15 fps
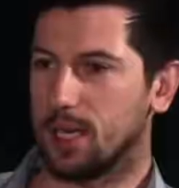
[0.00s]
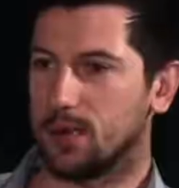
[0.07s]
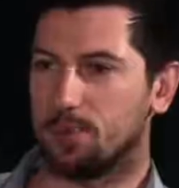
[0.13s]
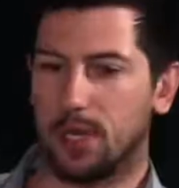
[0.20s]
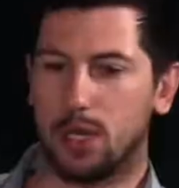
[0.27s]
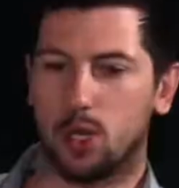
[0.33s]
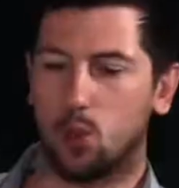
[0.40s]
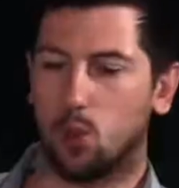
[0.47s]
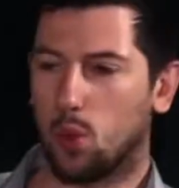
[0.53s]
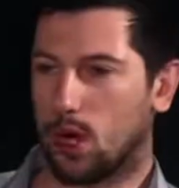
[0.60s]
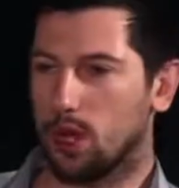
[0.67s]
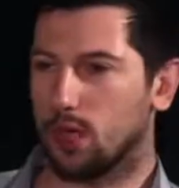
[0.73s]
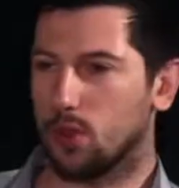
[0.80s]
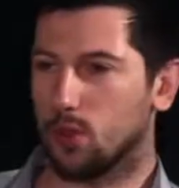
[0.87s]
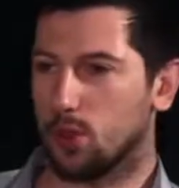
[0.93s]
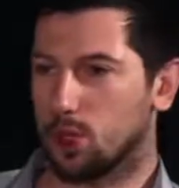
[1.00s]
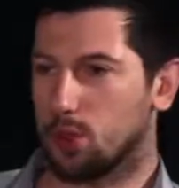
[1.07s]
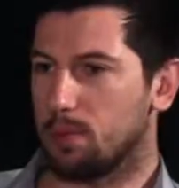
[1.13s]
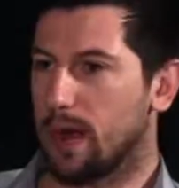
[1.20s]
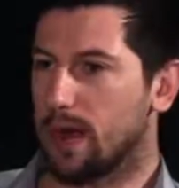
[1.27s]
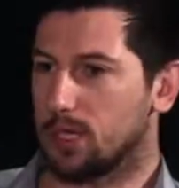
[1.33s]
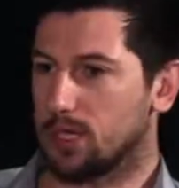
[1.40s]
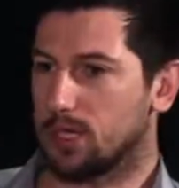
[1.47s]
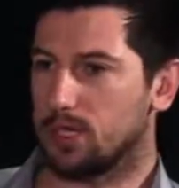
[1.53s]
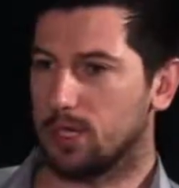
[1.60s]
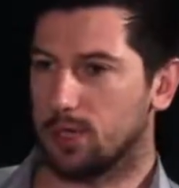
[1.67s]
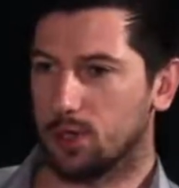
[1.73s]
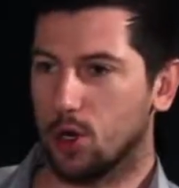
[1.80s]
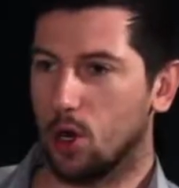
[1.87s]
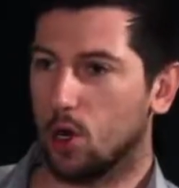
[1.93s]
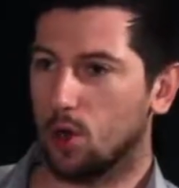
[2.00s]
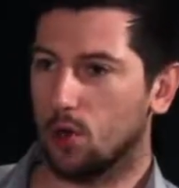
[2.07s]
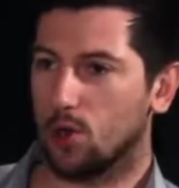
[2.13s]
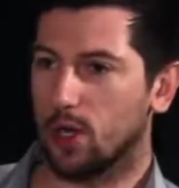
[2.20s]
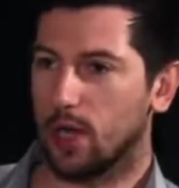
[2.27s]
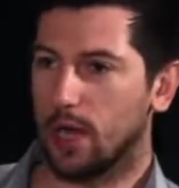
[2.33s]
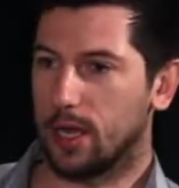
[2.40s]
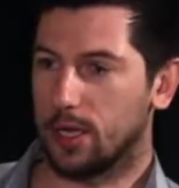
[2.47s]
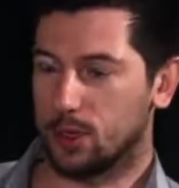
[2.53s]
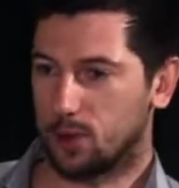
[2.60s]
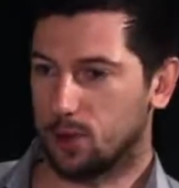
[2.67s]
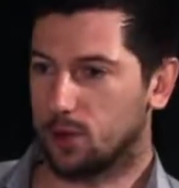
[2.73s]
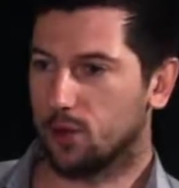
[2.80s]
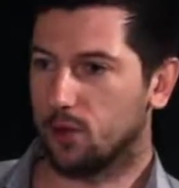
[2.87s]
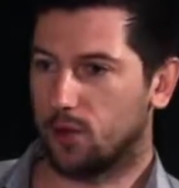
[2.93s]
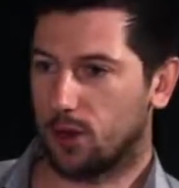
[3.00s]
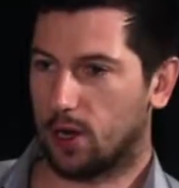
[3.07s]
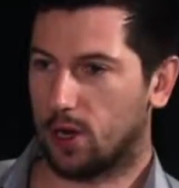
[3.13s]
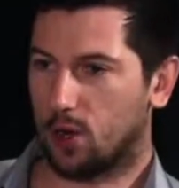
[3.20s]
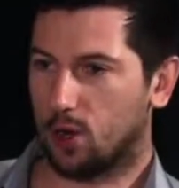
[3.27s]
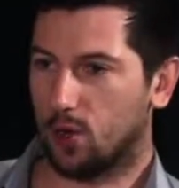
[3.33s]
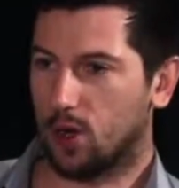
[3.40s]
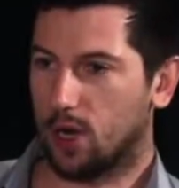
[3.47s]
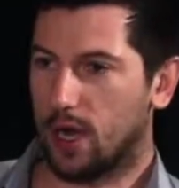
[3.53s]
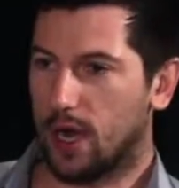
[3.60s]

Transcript: and pick the one which matches their goal in order to follow.